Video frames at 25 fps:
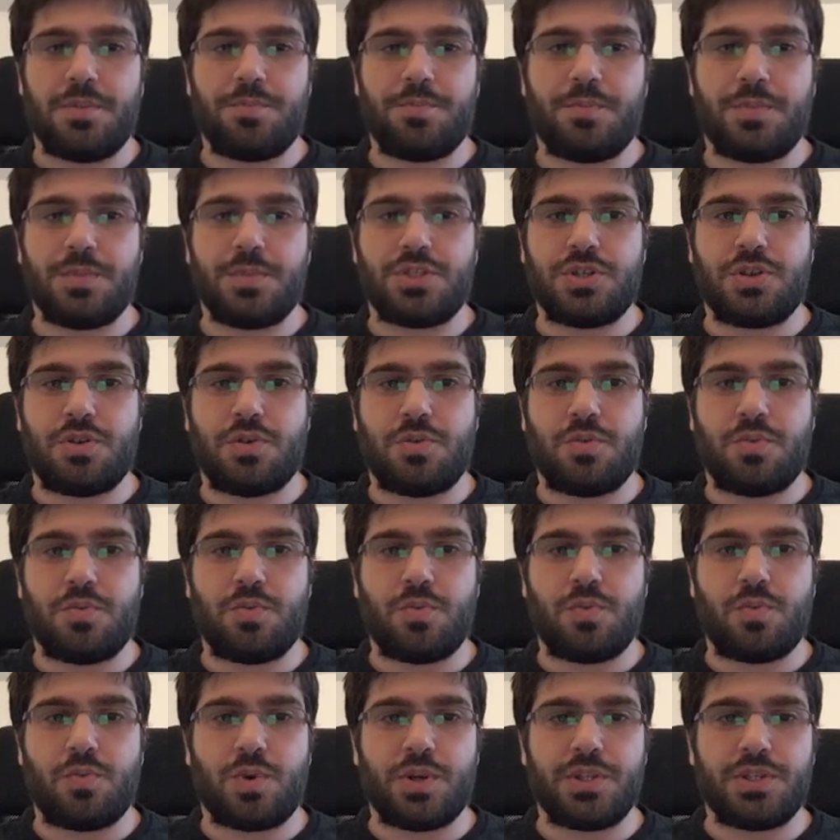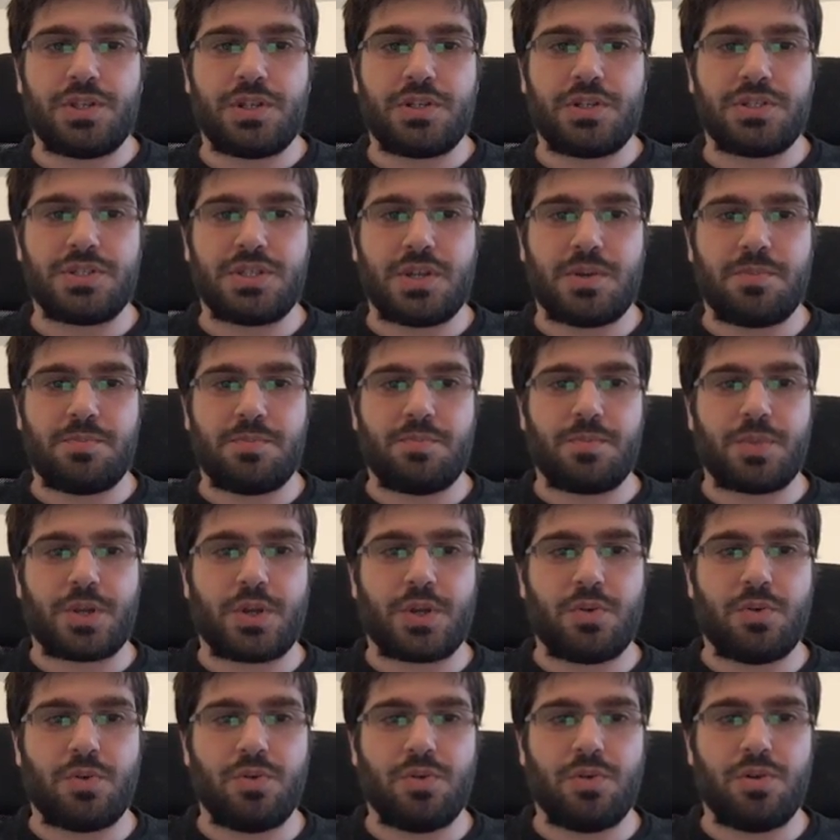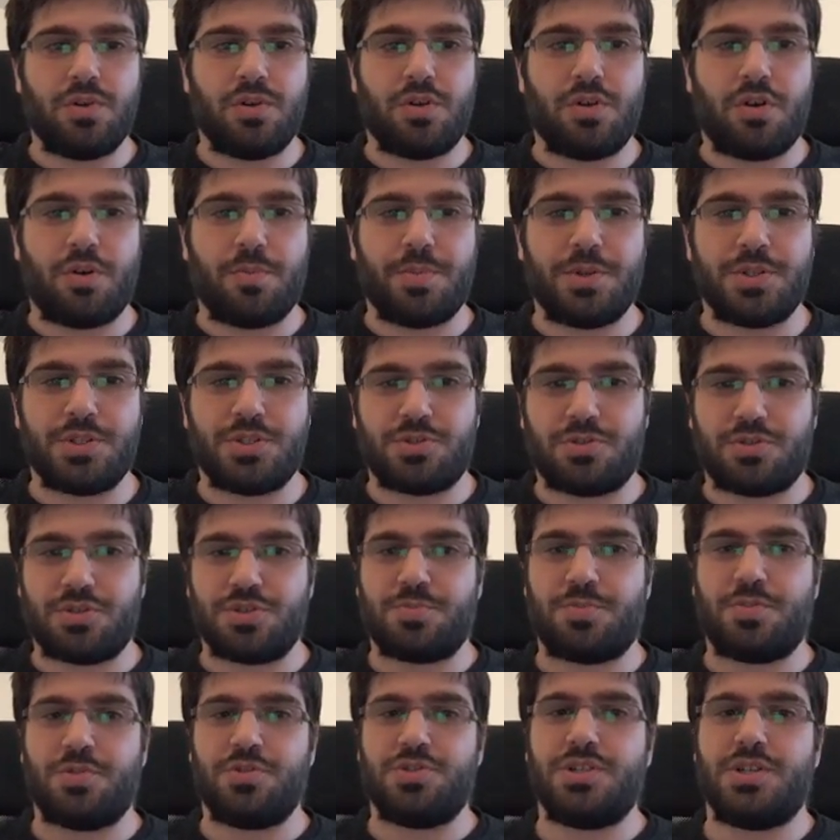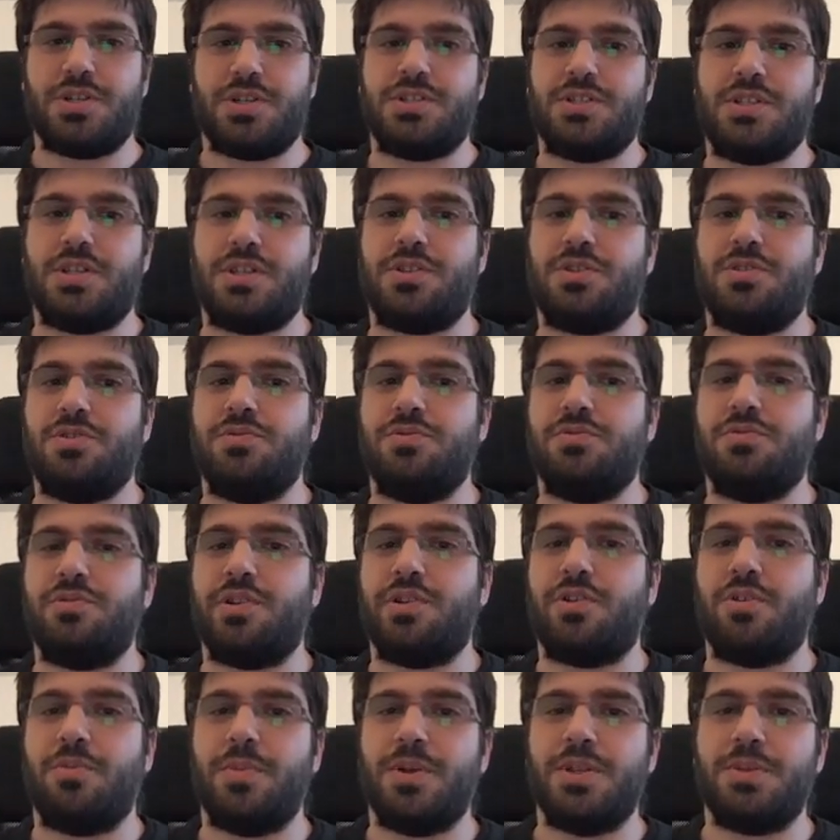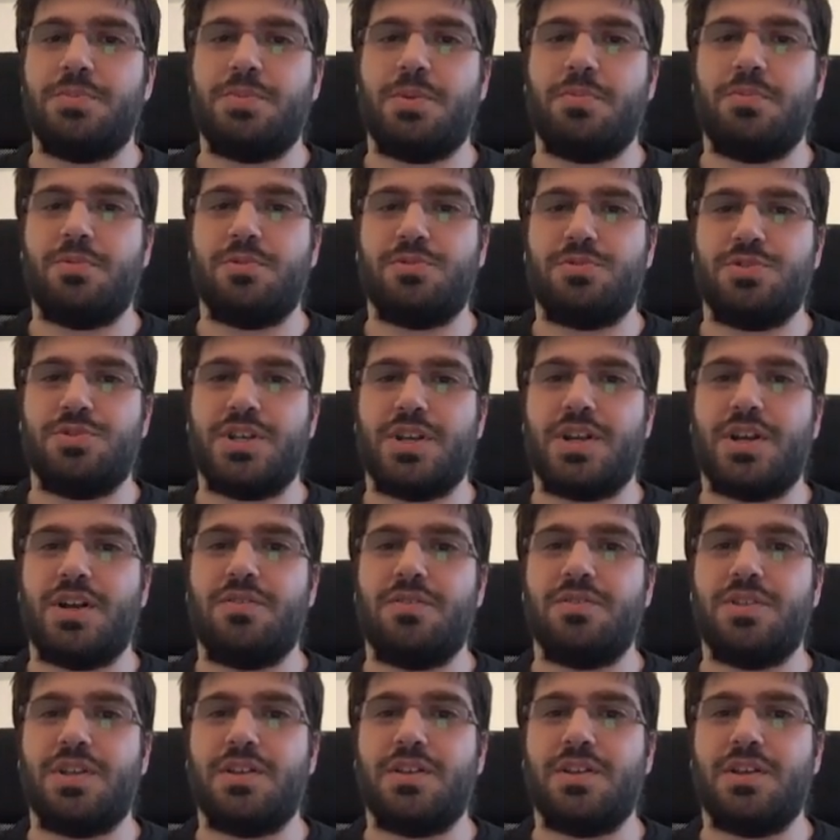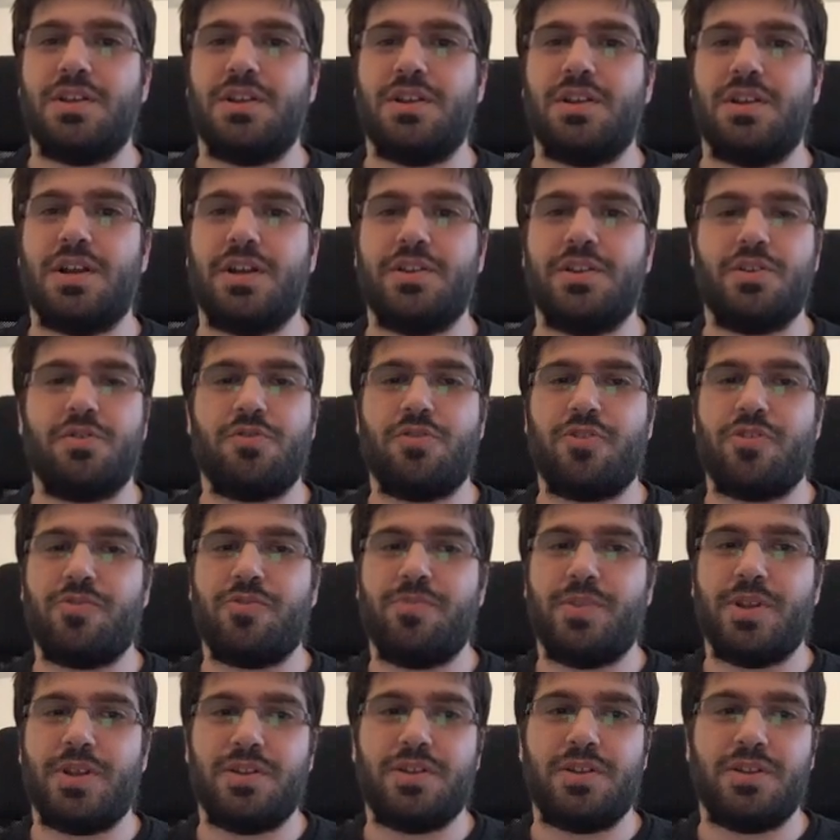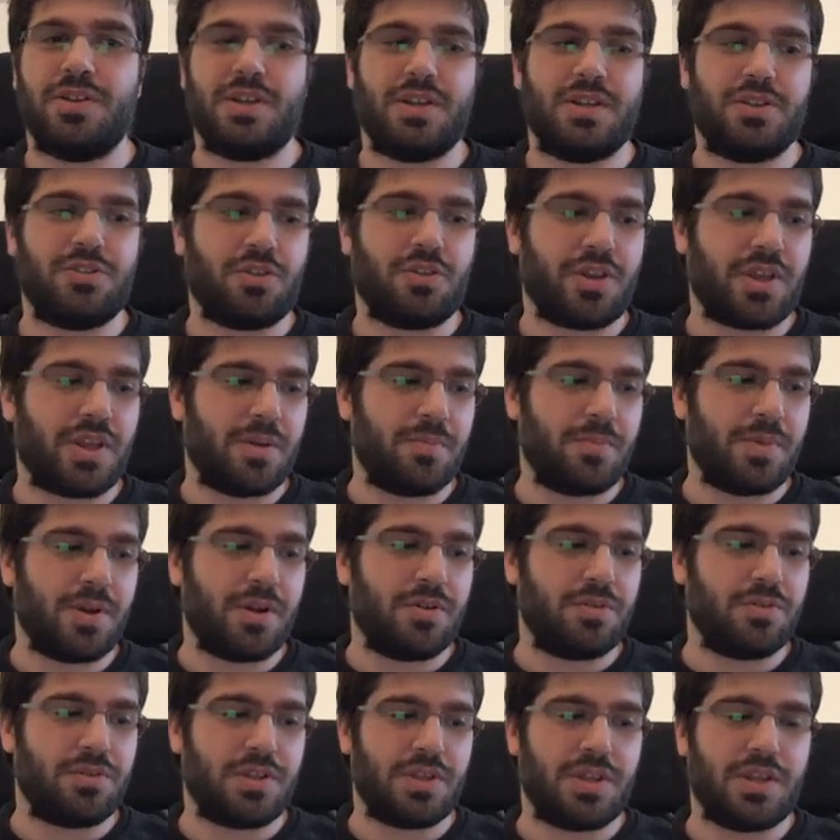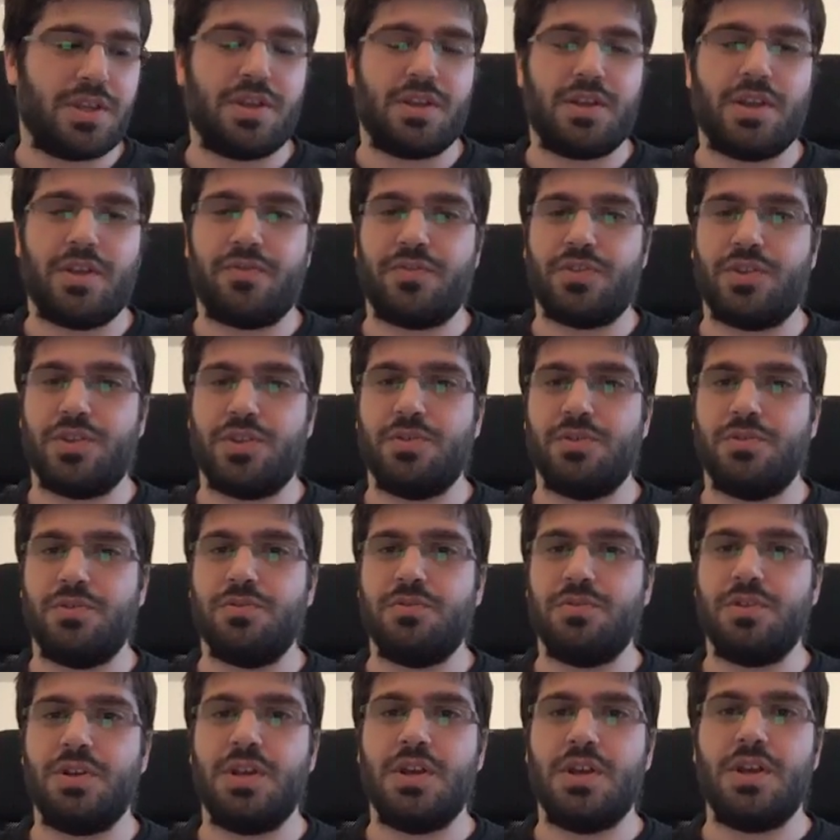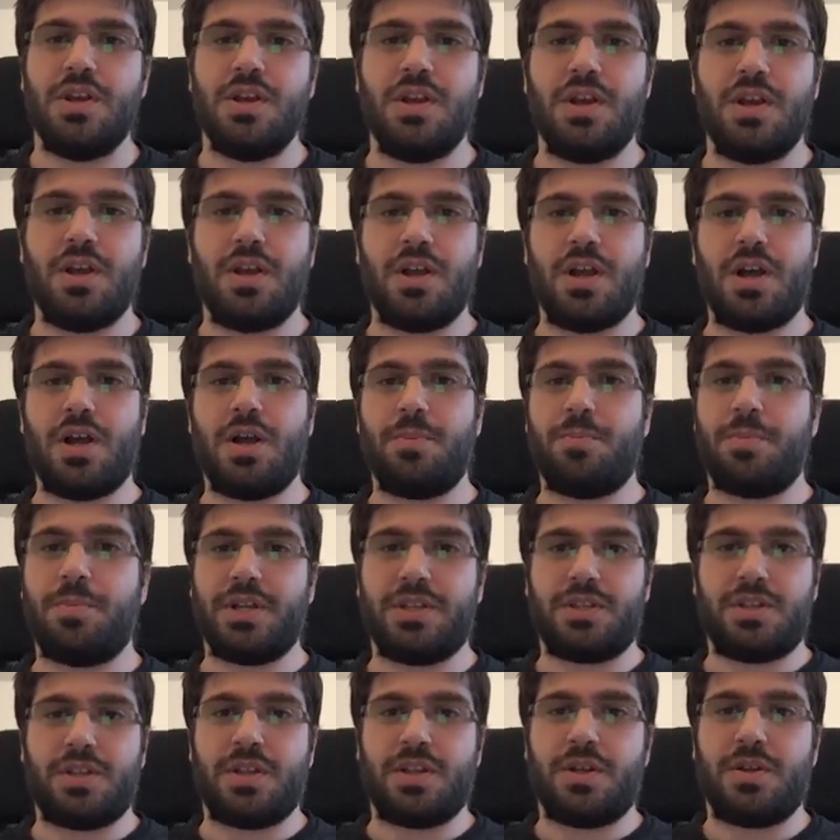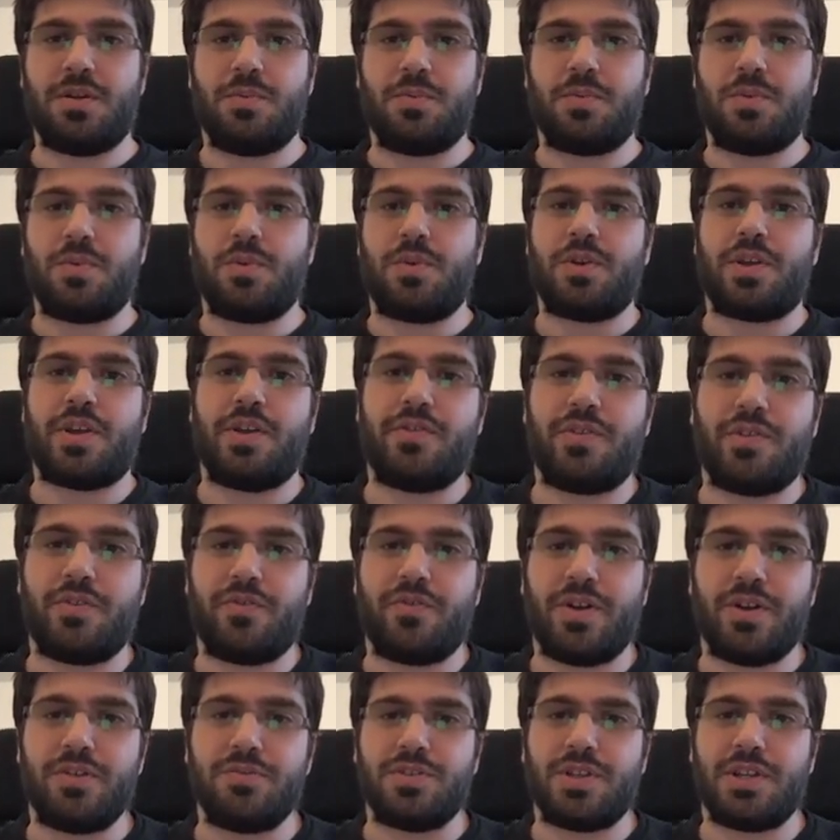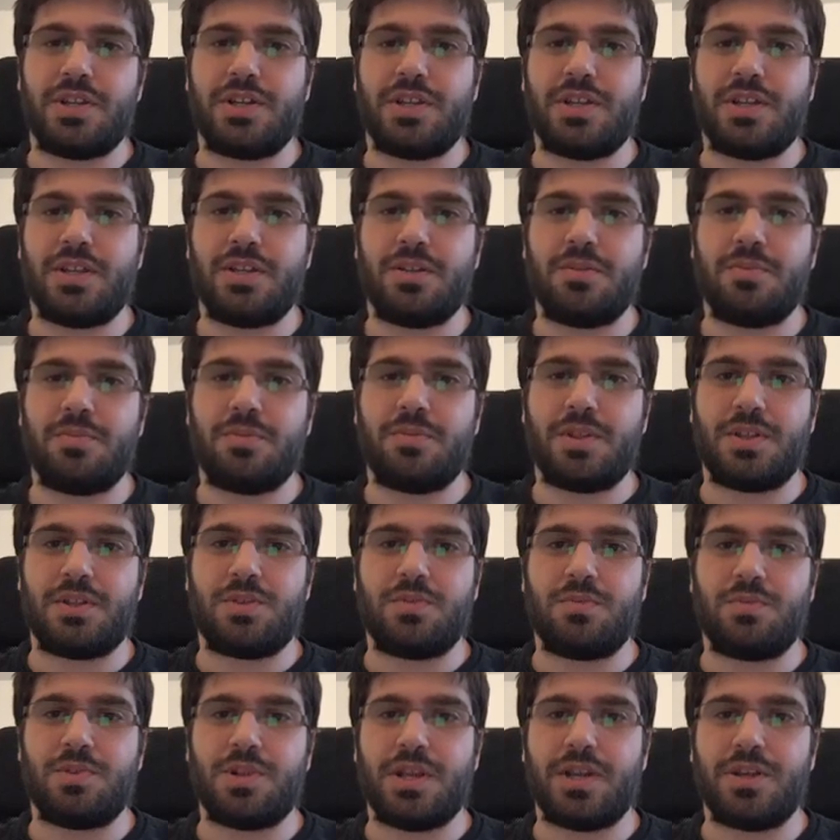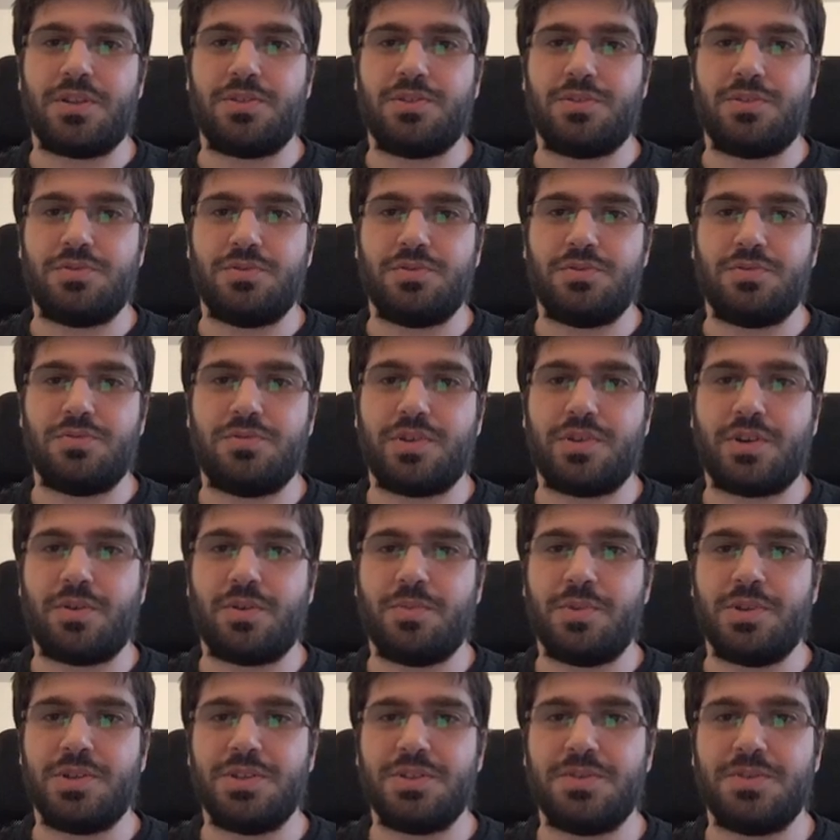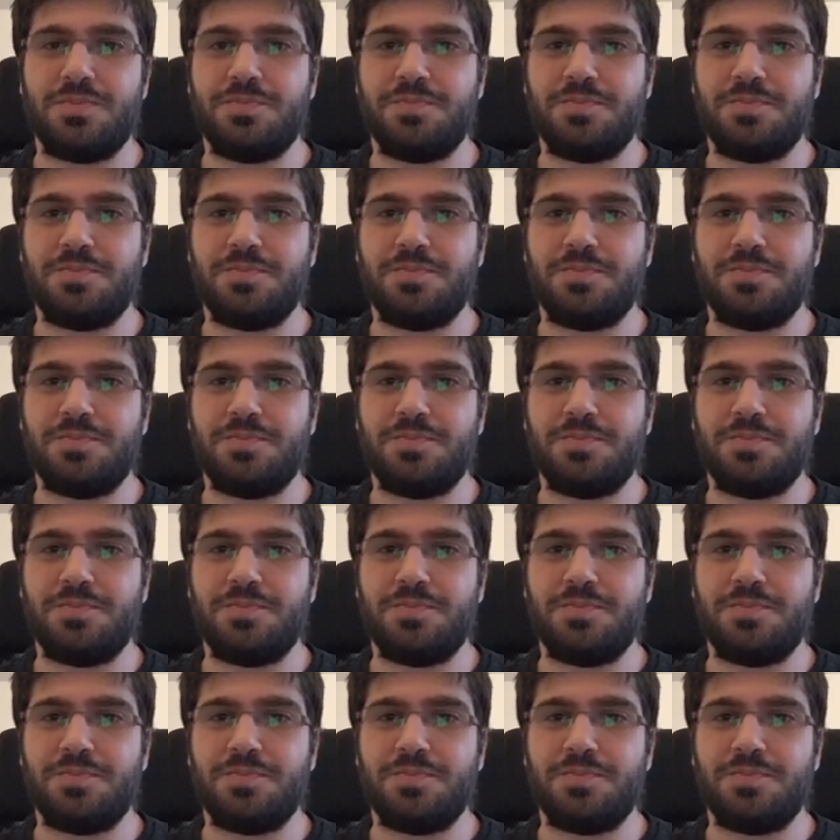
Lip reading: So what are some cool open source projects that you recommend people to check out, Daniel? I know we've been talking about a few, but have you found any that you would like to recommend?